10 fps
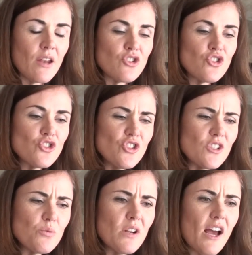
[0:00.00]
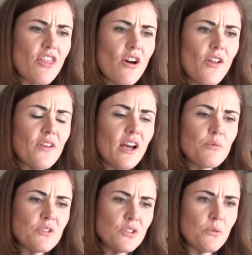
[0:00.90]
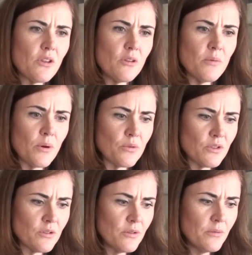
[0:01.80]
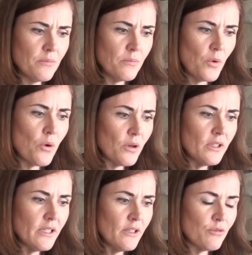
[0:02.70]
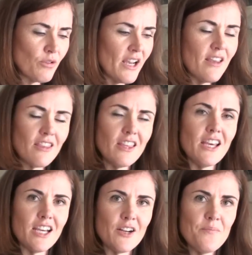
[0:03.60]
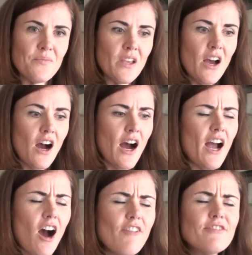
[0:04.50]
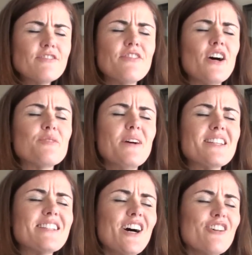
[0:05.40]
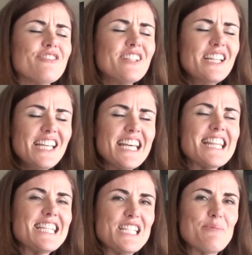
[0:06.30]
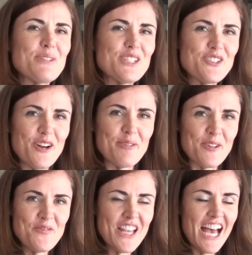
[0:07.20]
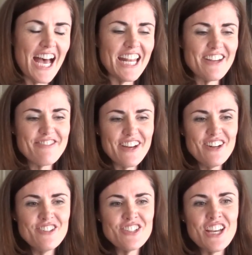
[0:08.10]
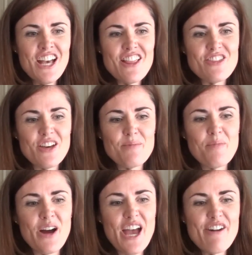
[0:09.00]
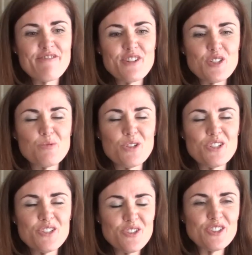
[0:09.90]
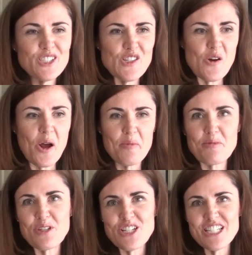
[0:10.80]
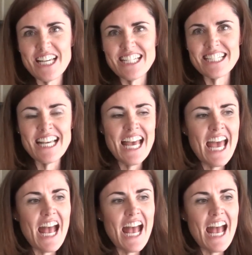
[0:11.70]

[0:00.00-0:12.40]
and just when I thought that I was doing the most morally right thing, I often found myself in the deepest trouble. And I found that my efforts were certainly not appreciated.